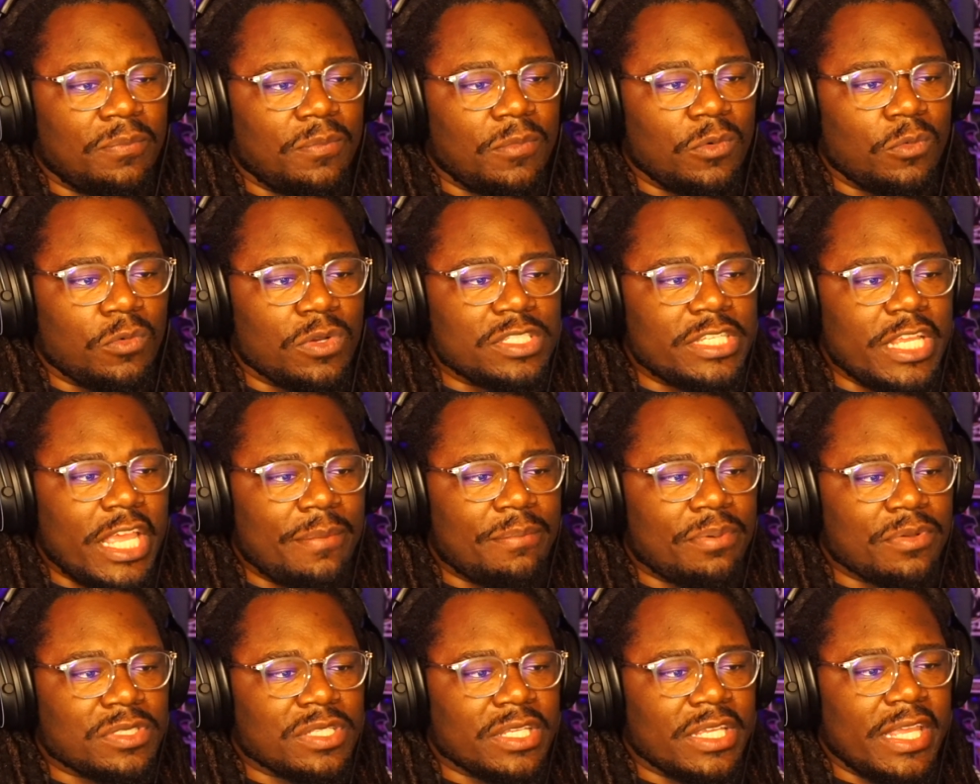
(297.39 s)
was
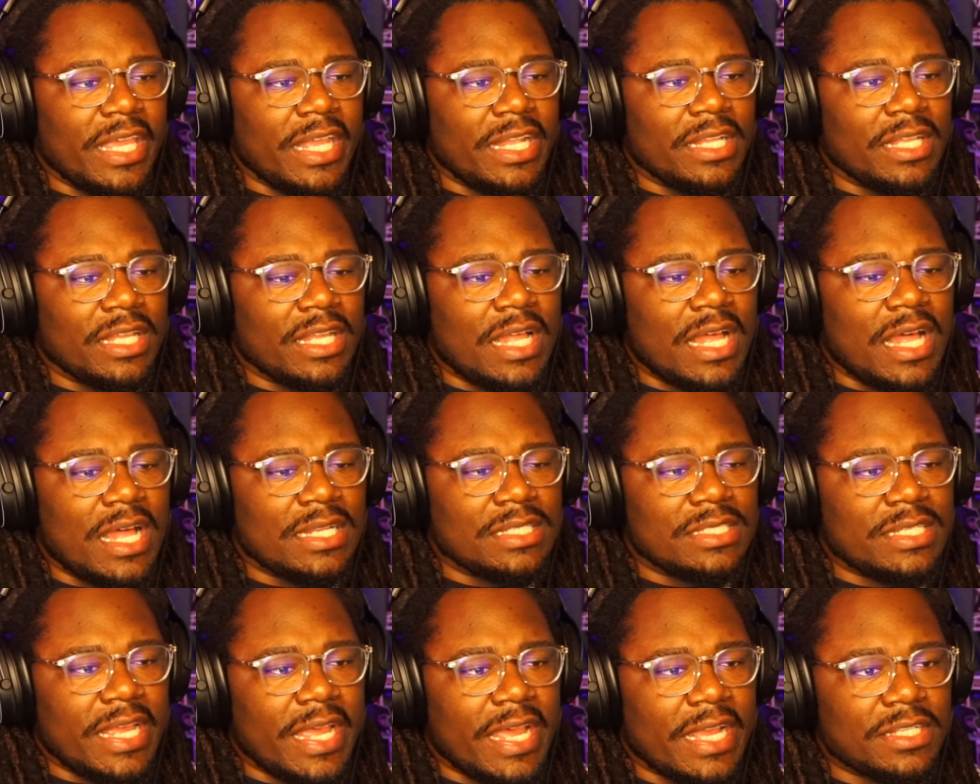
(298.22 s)
able to get in
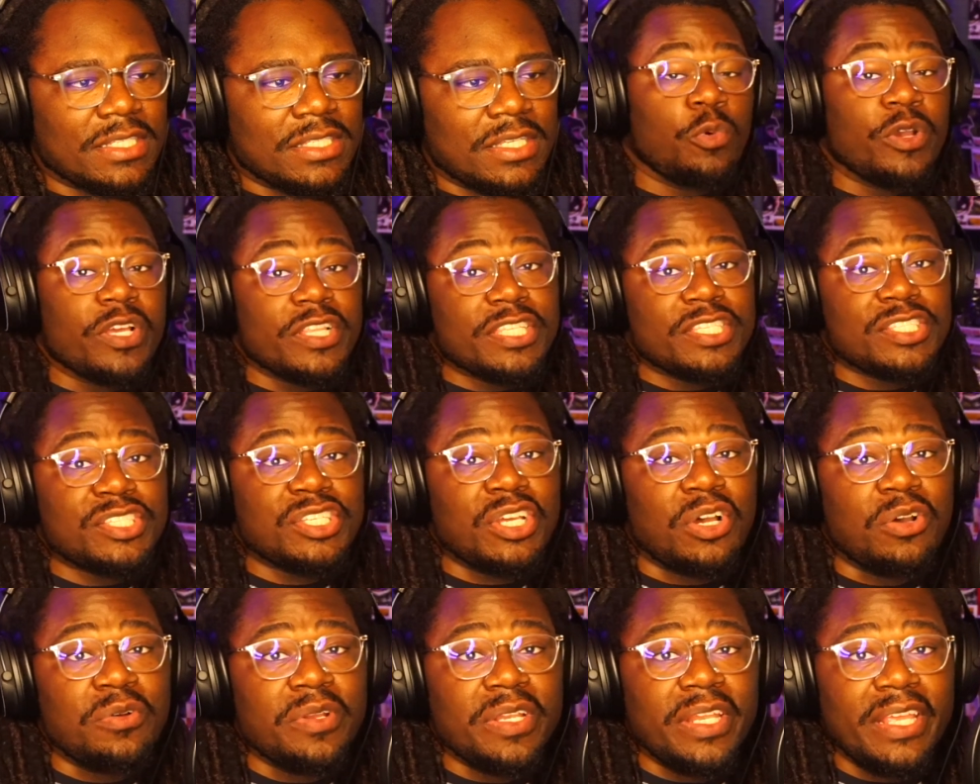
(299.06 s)
contact with
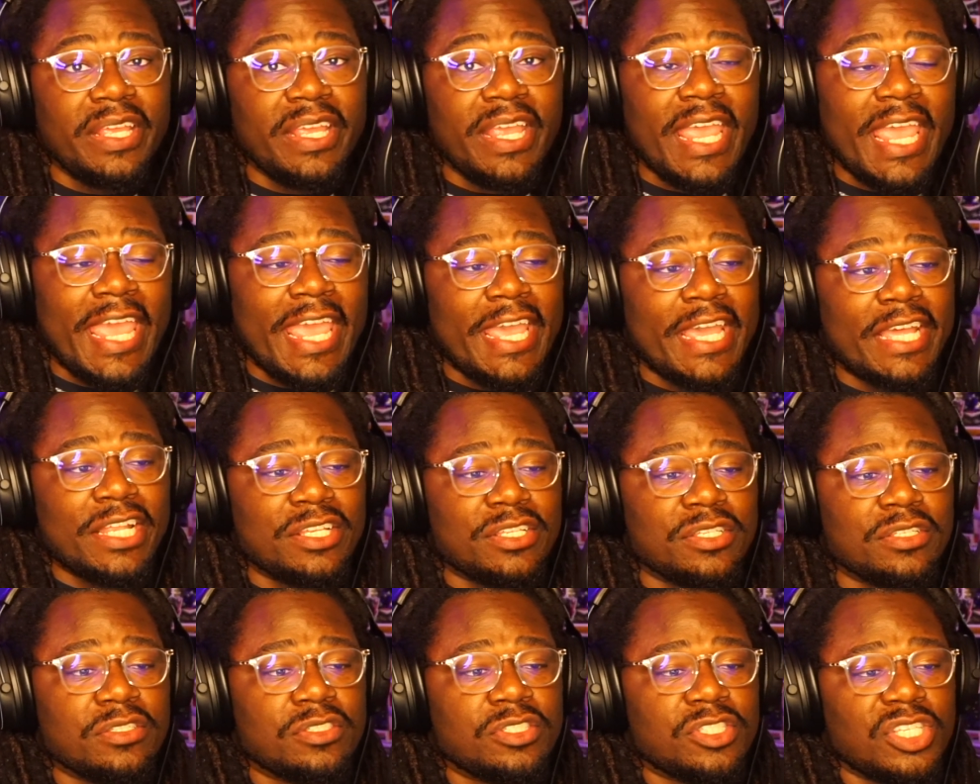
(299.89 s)
Sony,
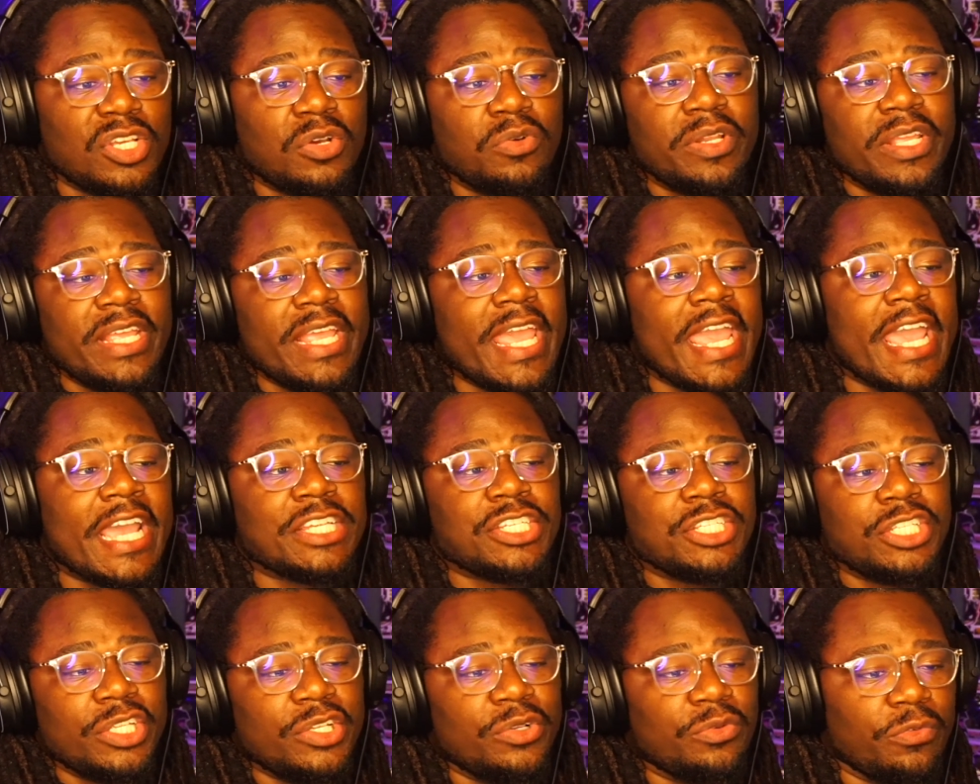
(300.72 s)
and Sony
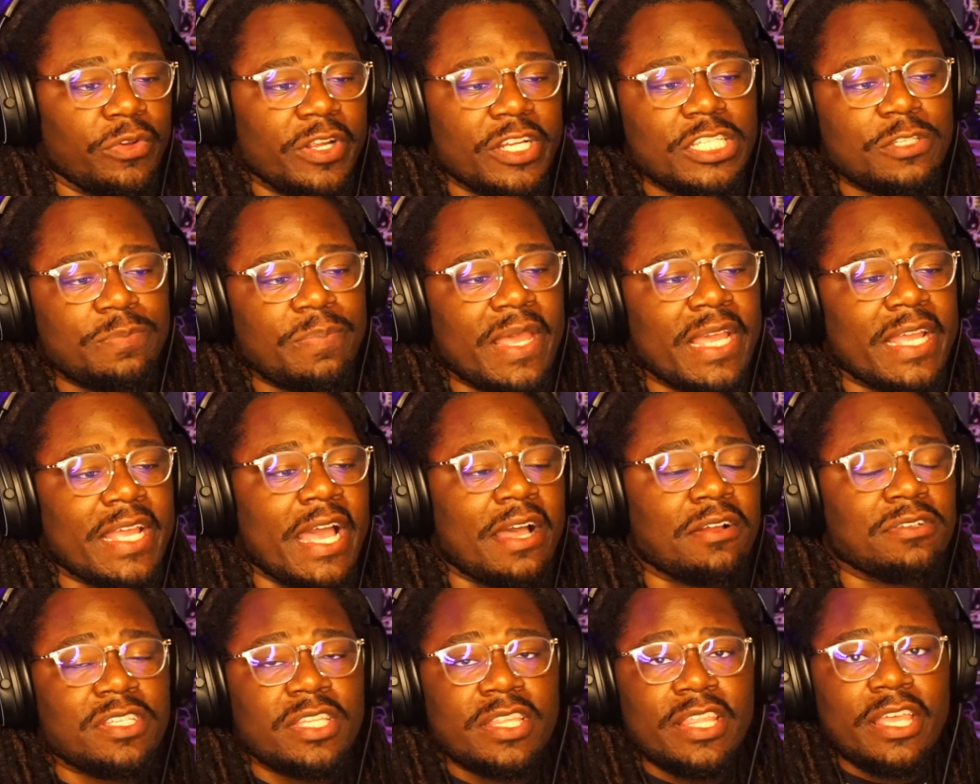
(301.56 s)
actually reached back
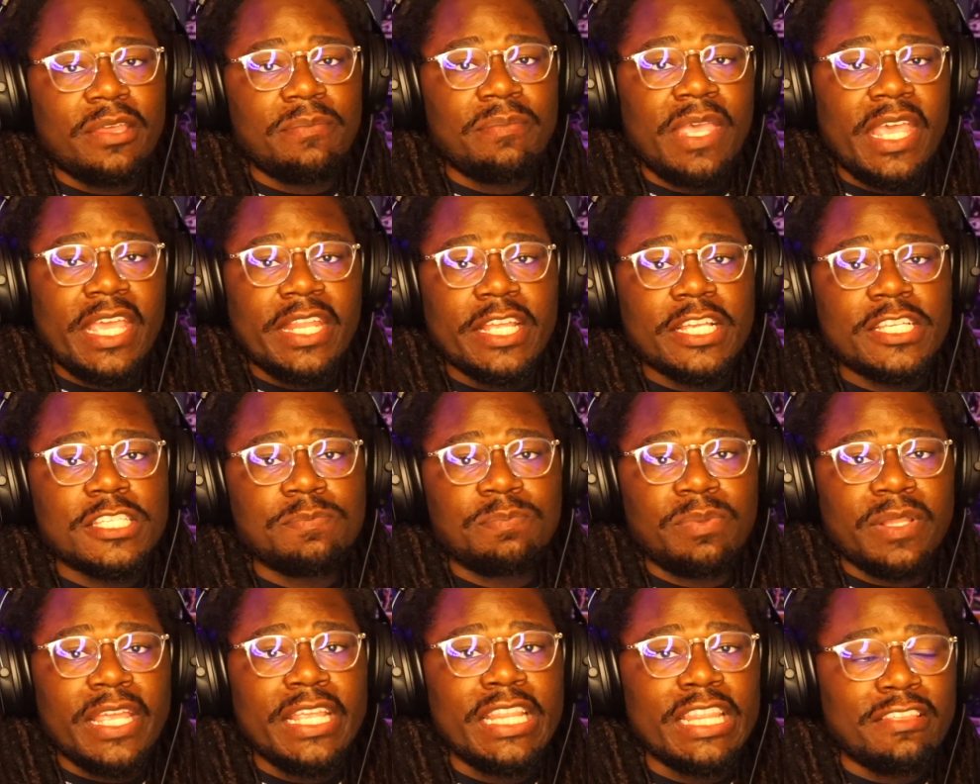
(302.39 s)
out to them and
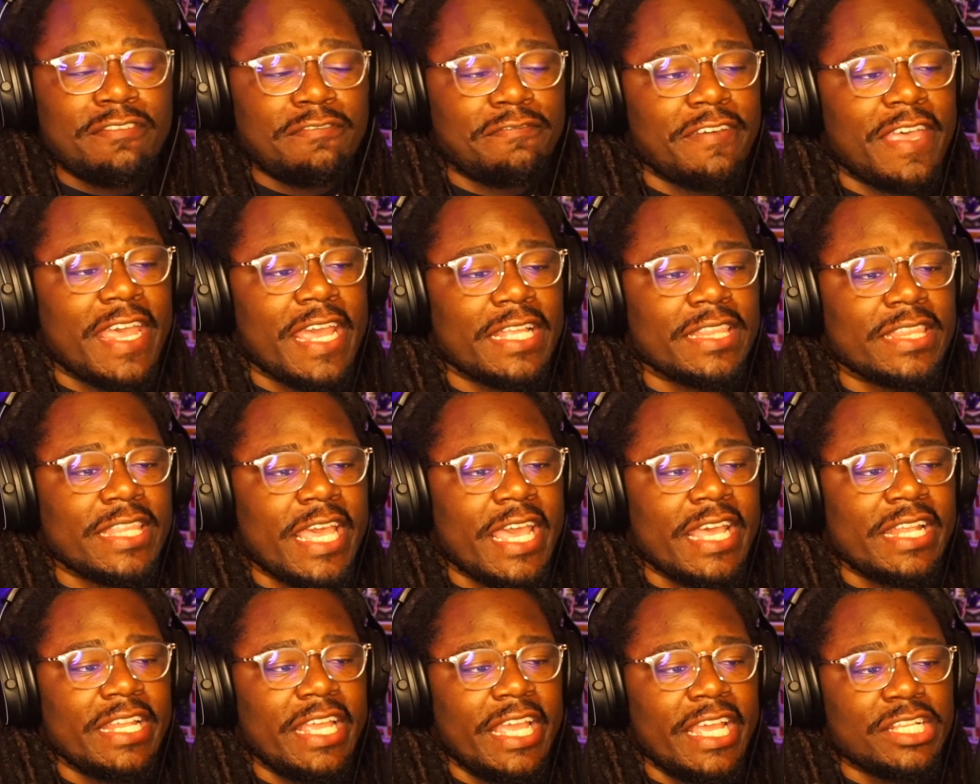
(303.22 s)
explained the fact
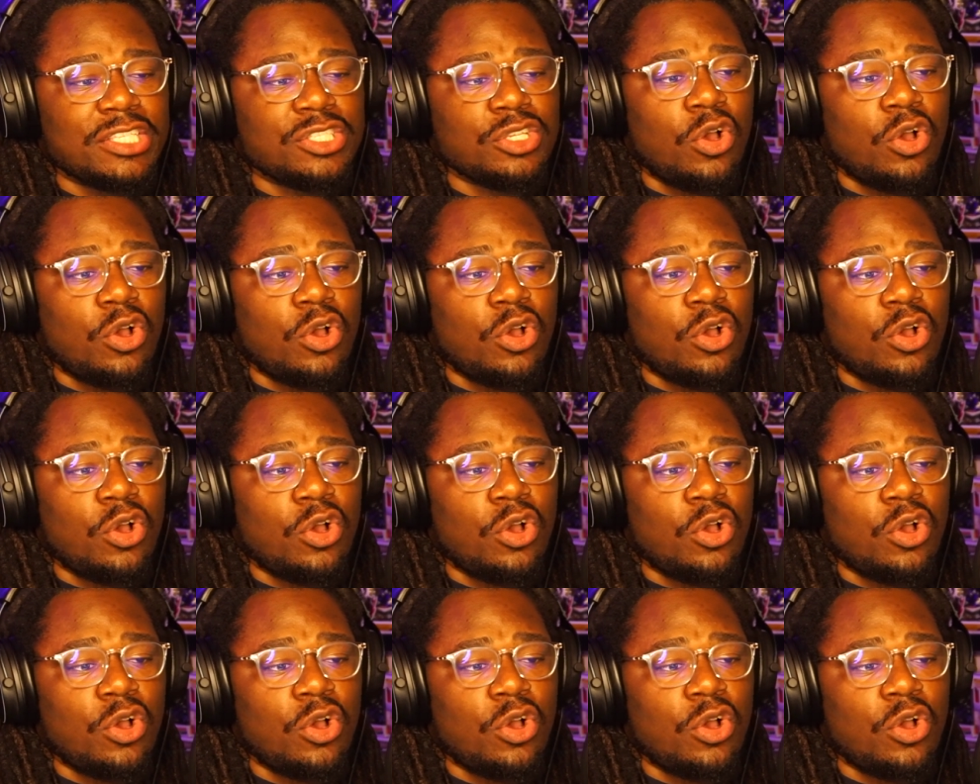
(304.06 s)
that it's